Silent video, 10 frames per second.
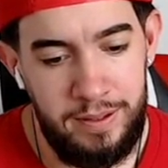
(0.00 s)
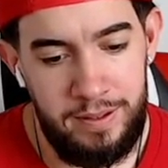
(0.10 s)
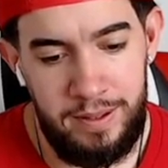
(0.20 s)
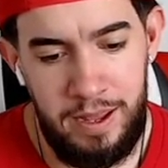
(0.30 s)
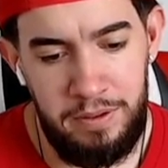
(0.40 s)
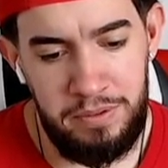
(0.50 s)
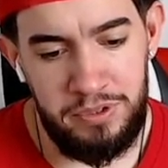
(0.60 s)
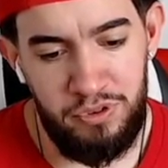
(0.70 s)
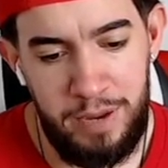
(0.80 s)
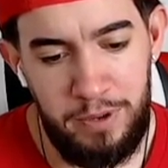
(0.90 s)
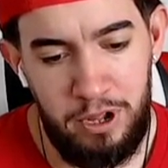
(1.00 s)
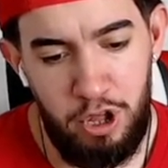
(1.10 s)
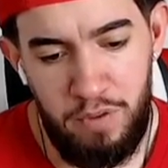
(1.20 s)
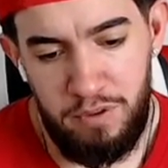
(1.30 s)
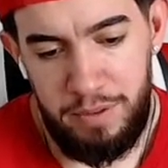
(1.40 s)
Yeah, he was draped all
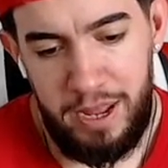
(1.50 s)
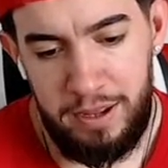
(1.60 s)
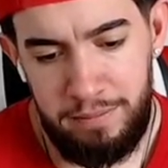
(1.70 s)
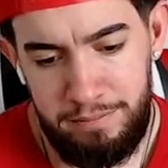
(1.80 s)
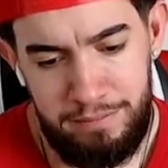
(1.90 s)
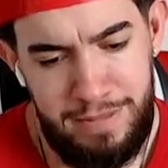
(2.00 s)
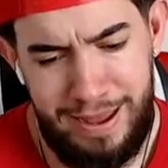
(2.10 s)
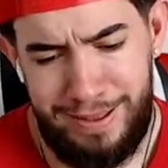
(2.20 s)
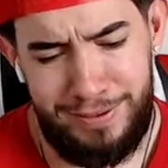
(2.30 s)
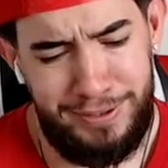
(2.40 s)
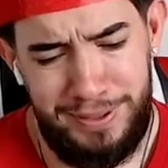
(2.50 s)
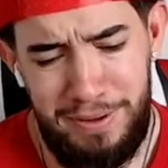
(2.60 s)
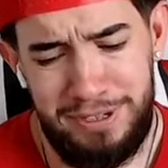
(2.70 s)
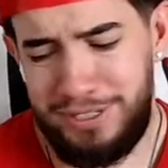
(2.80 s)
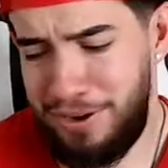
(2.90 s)
over him. Yeah, so that
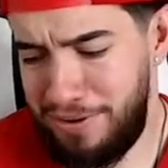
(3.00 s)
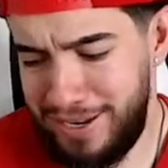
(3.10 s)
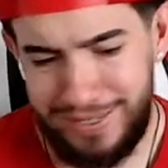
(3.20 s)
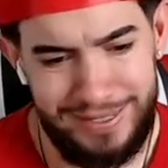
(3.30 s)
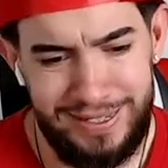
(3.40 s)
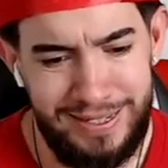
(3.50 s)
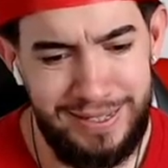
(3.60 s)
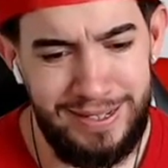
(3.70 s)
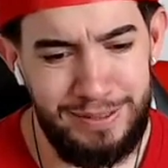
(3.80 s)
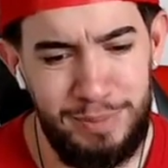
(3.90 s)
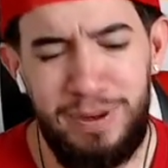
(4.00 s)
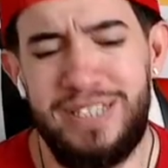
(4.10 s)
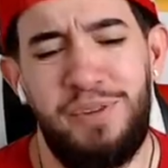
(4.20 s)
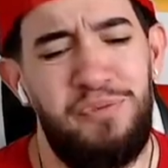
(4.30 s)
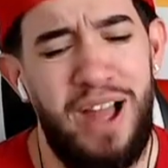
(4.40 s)
was so easy. I'm surprised
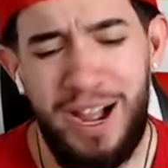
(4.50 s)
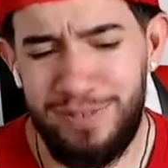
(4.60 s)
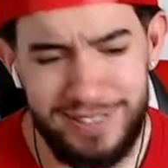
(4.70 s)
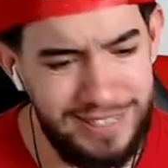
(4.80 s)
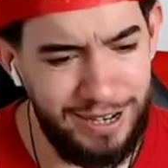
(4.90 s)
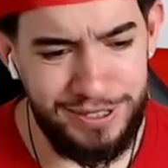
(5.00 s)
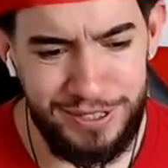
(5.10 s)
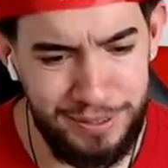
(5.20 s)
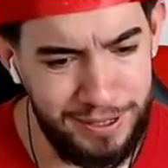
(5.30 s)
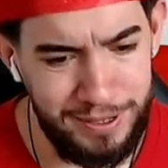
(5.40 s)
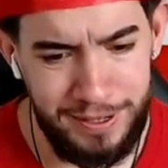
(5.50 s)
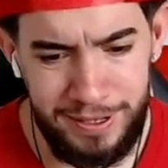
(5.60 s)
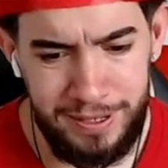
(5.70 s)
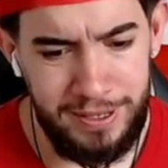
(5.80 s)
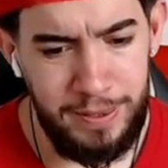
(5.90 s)
the flag wasn't out sooner.
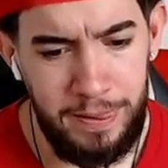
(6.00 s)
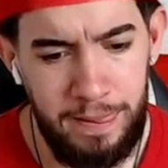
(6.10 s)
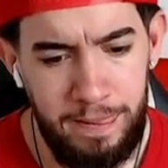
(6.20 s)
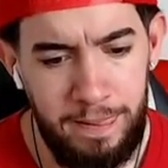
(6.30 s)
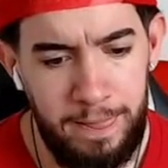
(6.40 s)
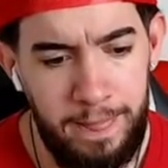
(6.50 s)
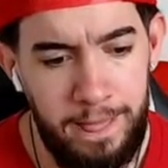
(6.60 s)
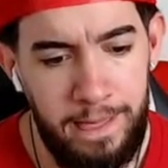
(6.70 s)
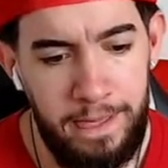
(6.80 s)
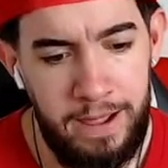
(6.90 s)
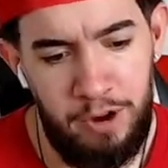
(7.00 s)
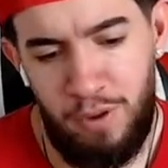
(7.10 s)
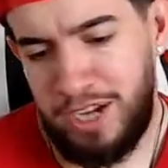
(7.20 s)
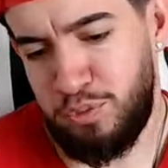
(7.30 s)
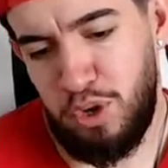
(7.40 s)
And
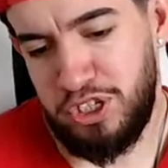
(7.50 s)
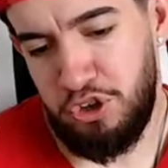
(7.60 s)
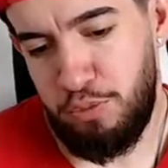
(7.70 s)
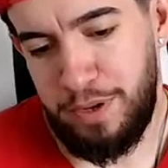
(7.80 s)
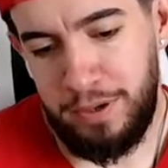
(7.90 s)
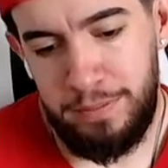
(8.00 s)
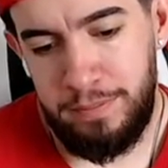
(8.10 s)
Rice was open.